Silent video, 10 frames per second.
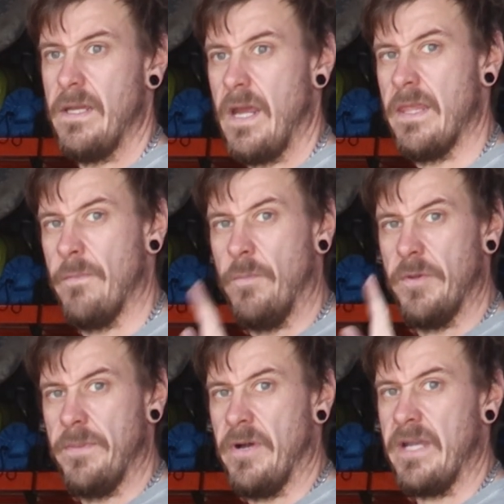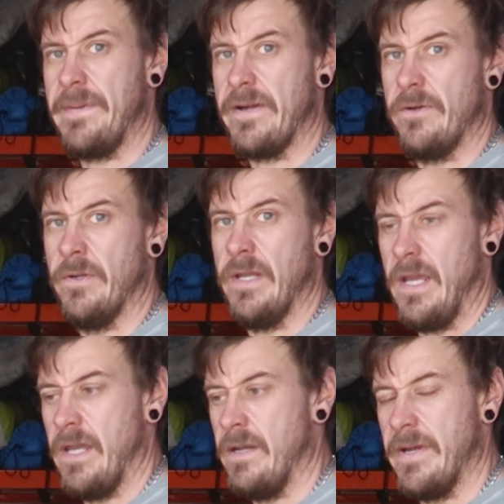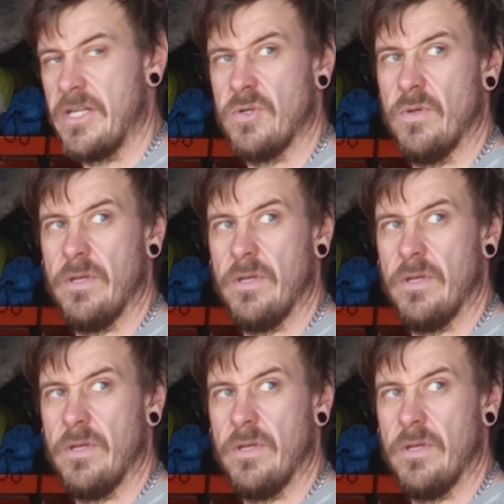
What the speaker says: and then we'll put the bike back on and make sure